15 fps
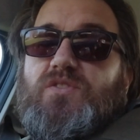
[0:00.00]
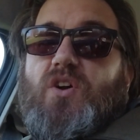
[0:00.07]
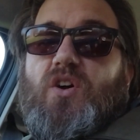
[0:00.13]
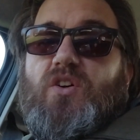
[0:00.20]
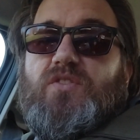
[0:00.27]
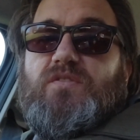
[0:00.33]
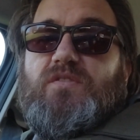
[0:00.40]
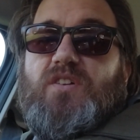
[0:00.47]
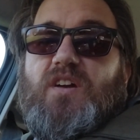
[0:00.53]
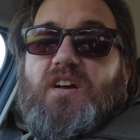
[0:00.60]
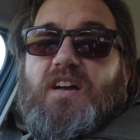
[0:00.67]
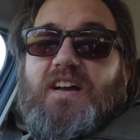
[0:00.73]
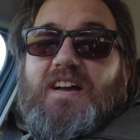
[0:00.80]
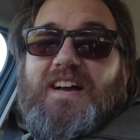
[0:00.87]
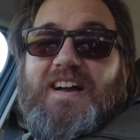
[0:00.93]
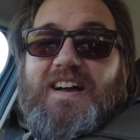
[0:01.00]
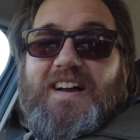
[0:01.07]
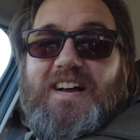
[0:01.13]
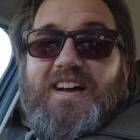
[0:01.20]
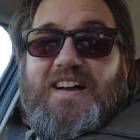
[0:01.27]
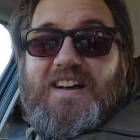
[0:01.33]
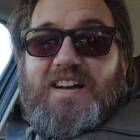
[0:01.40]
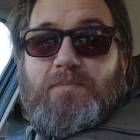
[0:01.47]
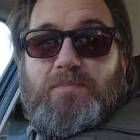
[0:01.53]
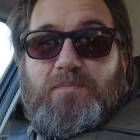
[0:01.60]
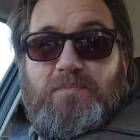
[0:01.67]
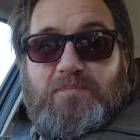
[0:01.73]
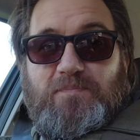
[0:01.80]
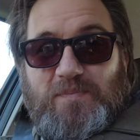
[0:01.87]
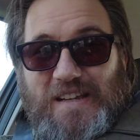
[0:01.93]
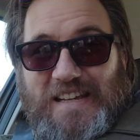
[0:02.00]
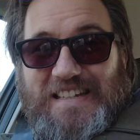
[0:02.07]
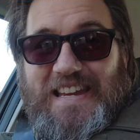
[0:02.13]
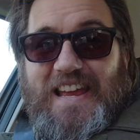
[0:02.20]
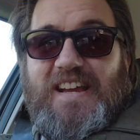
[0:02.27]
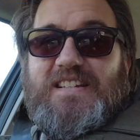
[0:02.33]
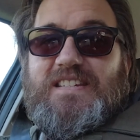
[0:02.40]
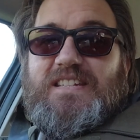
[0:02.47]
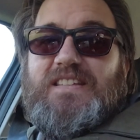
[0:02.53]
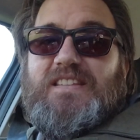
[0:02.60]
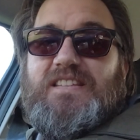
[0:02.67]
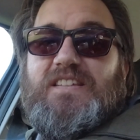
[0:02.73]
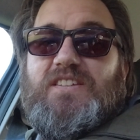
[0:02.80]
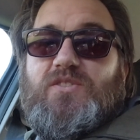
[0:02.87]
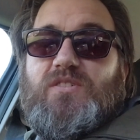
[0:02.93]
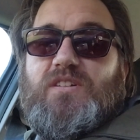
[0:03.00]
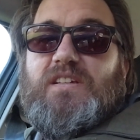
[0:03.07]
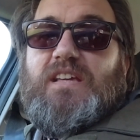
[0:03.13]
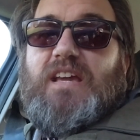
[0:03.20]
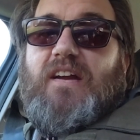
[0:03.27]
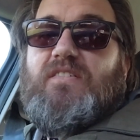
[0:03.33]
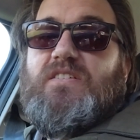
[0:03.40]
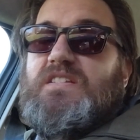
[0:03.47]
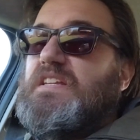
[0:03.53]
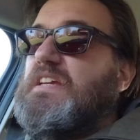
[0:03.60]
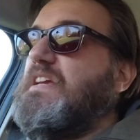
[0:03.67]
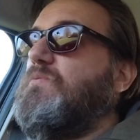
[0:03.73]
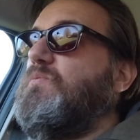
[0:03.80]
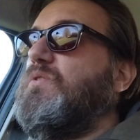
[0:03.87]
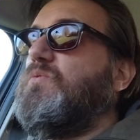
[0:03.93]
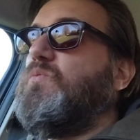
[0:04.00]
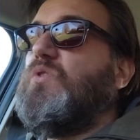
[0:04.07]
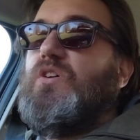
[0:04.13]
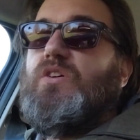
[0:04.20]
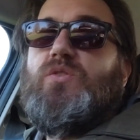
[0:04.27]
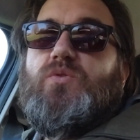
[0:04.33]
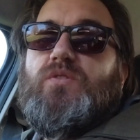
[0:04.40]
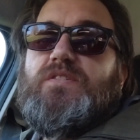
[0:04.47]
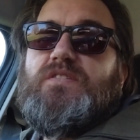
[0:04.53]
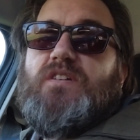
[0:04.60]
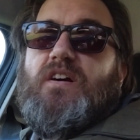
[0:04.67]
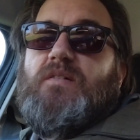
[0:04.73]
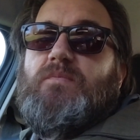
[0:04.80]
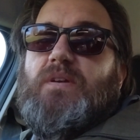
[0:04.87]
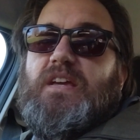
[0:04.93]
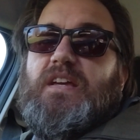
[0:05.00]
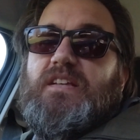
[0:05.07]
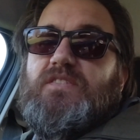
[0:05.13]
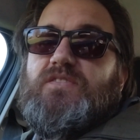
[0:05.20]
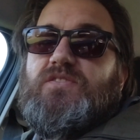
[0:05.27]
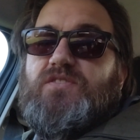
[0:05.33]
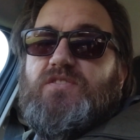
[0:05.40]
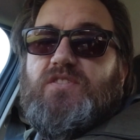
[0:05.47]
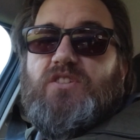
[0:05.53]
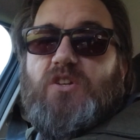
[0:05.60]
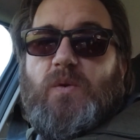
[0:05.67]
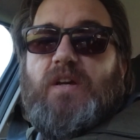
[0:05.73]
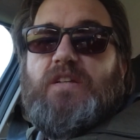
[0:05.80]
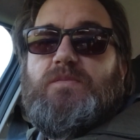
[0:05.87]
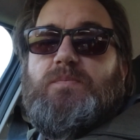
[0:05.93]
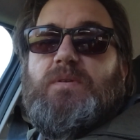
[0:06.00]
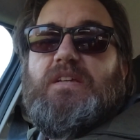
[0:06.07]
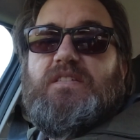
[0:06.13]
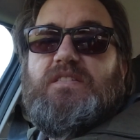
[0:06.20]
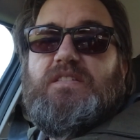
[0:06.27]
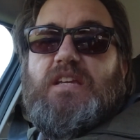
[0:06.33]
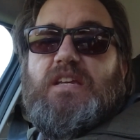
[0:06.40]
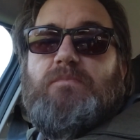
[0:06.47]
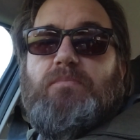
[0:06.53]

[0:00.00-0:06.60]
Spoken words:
not a connector that you can guarantee will work all the time. It's a USB-C